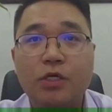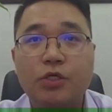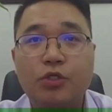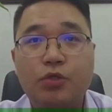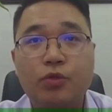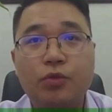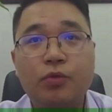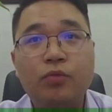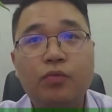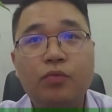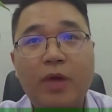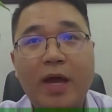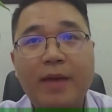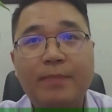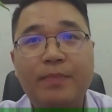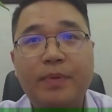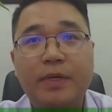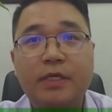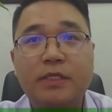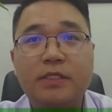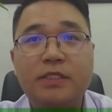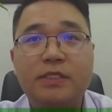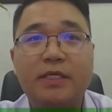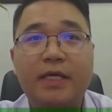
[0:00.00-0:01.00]
Through
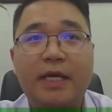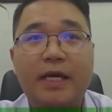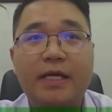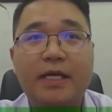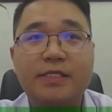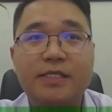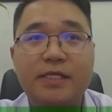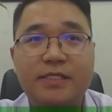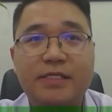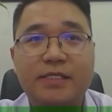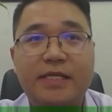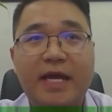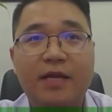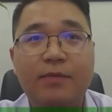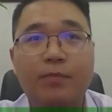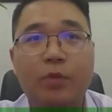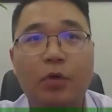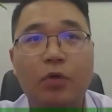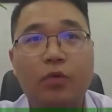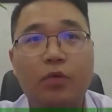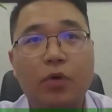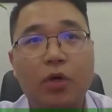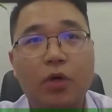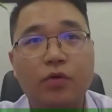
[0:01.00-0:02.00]
rapid and
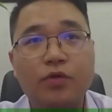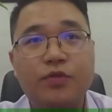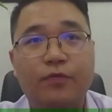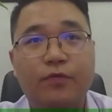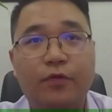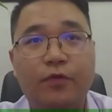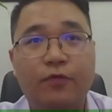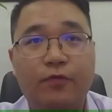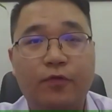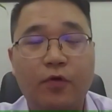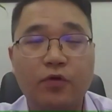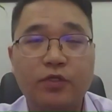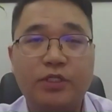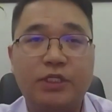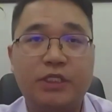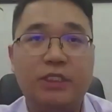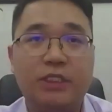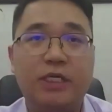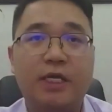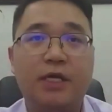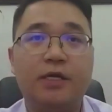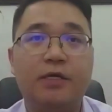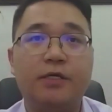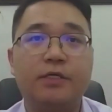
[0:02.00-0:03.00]
sustainable growth for 40
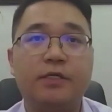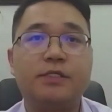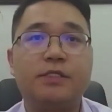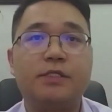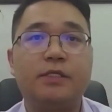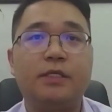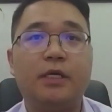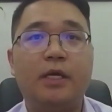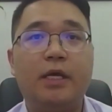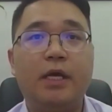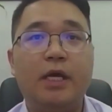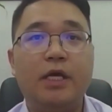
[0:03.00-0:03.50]
years,